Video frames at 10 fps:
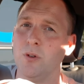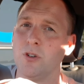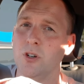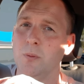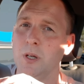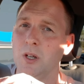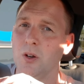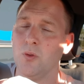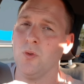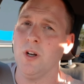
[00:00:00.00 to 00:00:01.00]
it was going to be
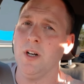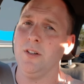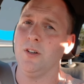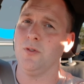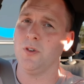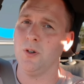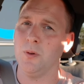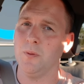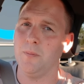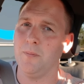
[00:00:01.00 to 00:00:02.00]
really
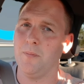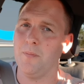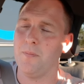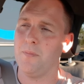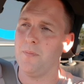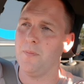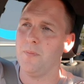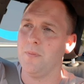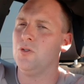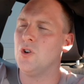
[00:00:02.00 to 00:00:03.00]
difficult
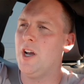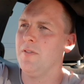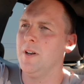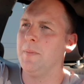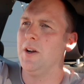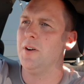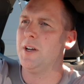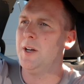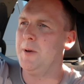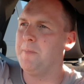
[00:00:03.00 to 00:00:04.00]
to drive in
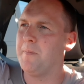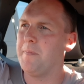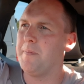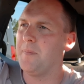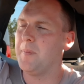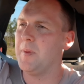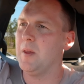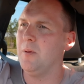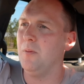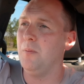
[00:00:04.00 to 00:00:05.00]
America.
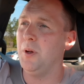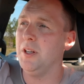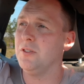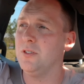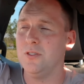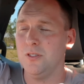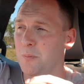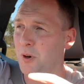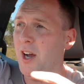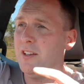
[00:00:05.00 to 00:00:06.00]
But
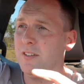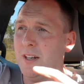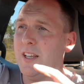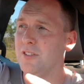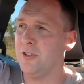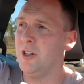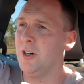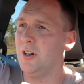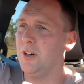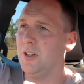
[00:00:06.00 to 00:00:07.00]
surprisingly it's
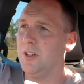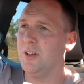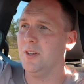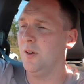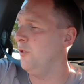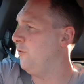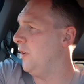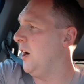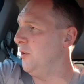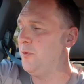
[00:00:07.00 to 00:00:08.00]
not.
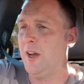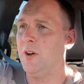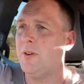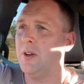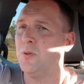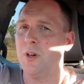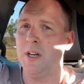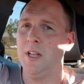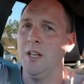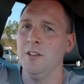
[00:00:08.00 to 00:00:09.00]
I've found it
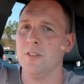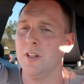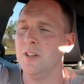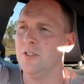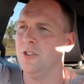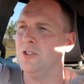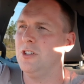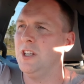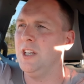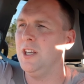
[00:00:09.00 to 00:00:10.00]
really easy. This
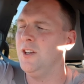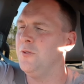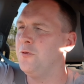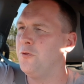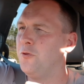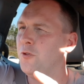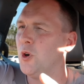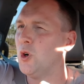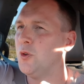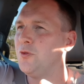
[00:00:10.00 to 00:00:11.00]
is the
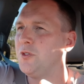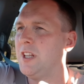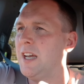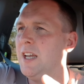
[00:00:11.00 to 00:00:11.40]
4th